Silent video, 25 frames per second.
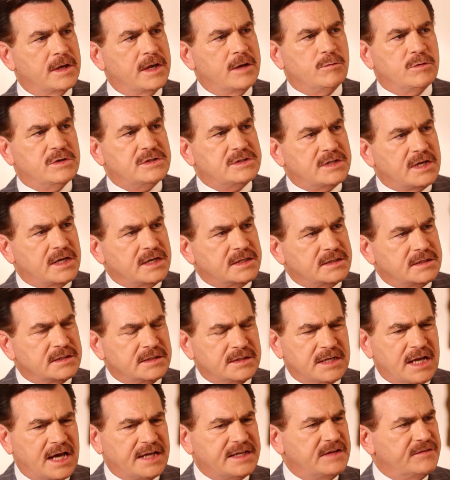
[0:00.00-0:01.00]
It was
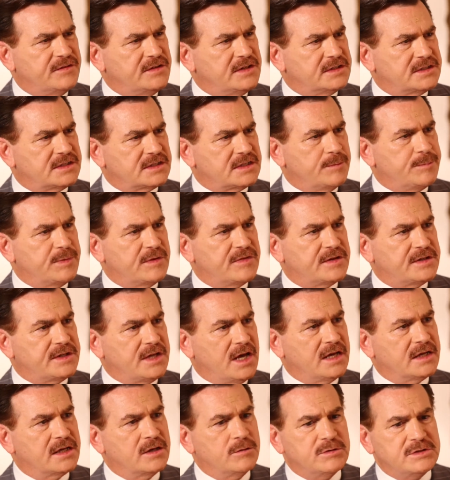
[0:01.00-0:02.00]
not even a slip of the
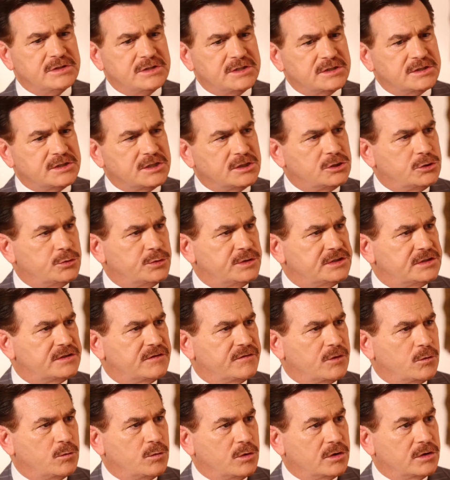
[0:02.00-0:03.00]
tongue. It was just a twist of
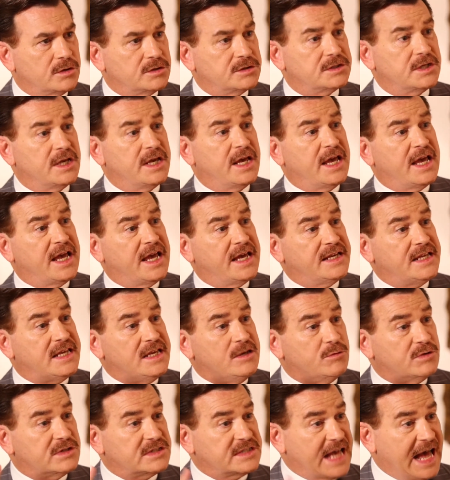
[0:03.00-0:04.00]
the words, and he
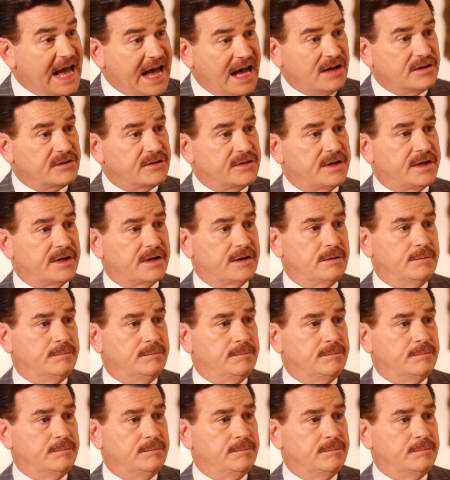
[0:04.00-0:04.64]
was out of there.